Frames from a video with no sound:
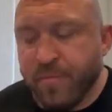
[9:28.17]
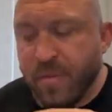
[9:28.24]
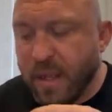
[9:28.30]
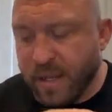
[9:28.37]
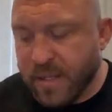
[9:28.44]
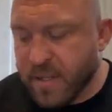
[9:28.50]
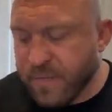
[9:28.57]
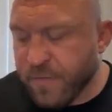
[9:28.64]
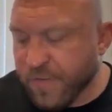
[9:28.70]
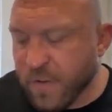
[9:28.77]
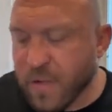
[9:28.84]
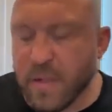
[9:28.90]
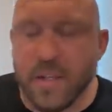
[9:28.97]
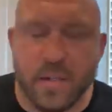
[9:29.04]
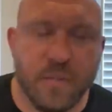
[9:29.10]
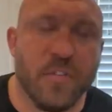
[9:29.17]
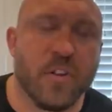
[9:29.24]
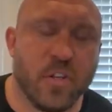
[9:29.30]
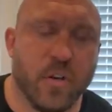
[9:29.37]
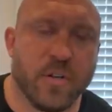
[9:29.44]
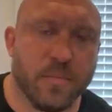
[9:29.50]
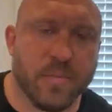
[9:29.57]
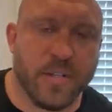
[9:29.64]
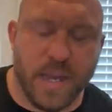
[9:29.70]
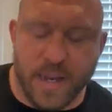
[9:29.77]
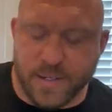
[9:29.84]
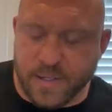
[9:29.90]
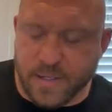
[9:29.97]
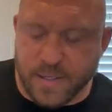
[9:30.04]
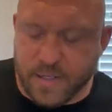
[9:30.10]
It's because of the
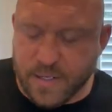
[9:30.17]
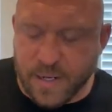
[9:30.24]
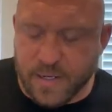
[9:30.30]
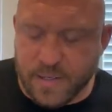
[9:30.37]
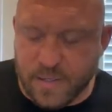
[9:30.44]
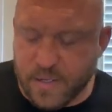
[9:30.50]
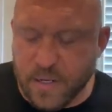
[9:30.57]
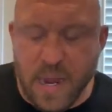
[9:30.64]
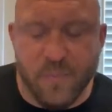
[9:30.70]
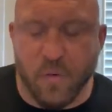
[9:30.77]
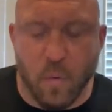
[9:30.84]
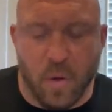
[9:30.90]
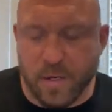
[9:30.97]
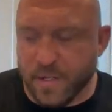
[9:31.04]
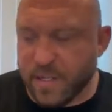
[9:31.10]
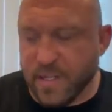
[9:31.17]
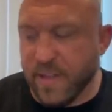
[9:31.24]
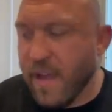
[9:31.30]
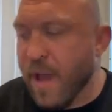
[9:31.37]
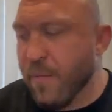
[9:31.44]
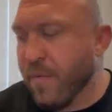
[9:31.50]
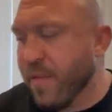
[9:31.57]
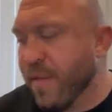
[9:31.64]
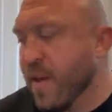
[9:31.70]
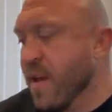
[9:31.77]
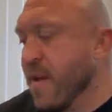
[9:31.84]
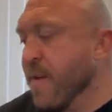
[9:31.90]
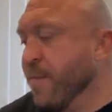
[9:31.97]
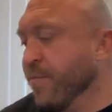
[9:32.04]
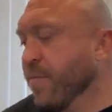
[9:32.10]
circumstances. It, it, you never want to see that, one,
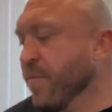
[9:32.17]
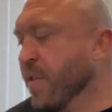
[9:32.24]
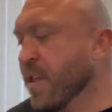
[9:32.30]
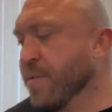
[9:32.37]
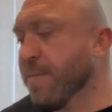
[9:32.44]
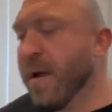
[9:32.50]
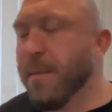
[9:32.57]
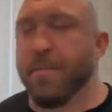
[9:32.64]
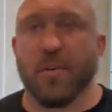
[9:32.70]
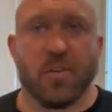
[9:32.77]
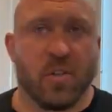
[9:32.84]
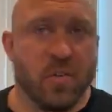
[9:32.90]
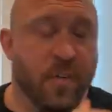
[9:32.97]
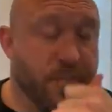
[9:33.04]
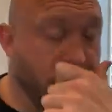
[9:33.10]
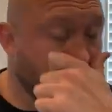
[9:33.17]
despite personal